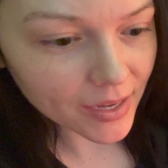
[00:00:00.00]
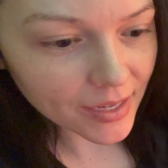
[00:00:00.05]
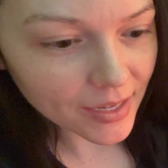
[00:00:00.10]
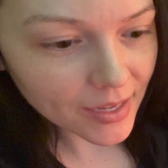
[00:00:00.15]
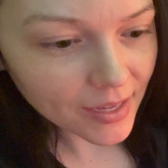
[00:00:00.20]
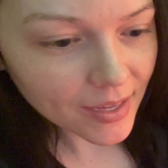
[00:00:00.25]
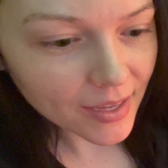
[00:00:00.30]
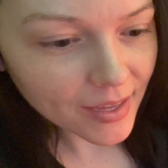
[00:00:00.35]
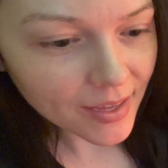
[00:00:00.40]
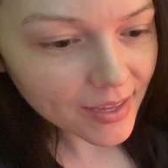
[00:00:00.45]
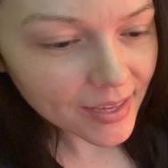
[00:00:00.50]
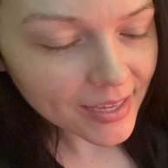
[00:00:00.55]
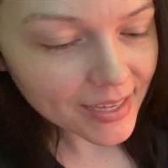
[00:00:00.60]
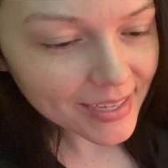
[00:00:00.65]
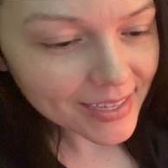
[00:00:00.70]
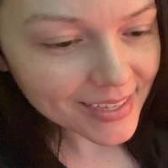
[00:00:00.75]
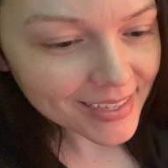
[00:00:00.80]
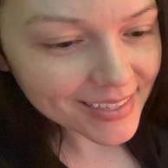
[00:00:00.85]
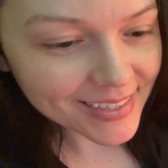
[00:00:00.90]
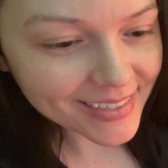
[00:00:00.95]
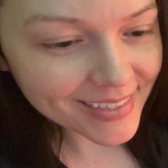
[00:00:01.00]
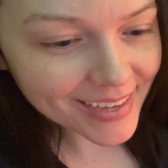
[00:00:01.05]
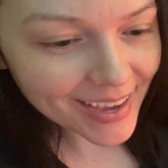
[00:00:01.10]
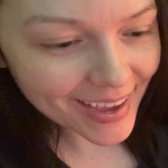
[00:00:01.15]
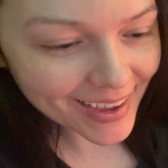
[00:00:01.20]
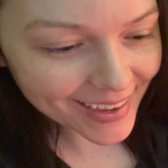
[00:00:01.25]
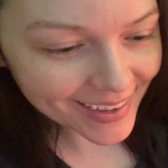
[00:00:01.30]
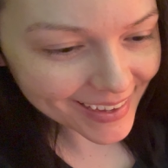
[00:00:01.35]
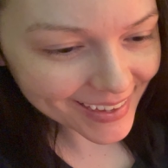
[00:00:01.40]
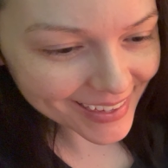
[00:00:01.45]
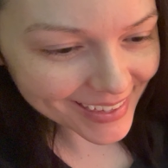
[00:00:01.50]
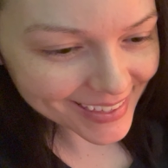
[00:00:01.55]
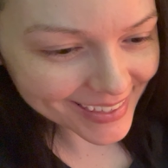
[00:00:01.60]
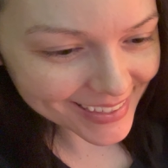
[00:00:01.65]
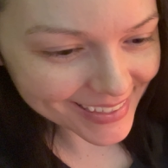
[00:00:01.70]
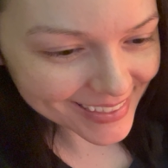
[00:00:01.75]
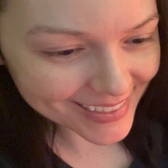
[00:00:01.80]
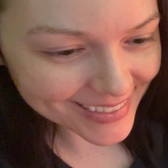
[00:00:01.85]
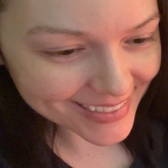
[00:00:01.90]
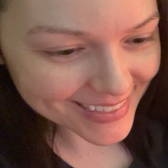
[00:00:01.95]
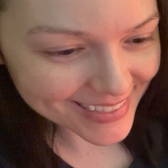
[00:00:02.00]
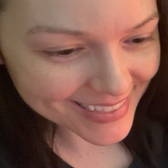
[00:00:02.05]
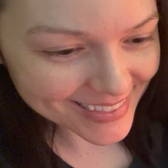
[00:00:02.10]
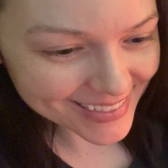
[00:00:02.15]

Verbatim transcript: Under. Yes.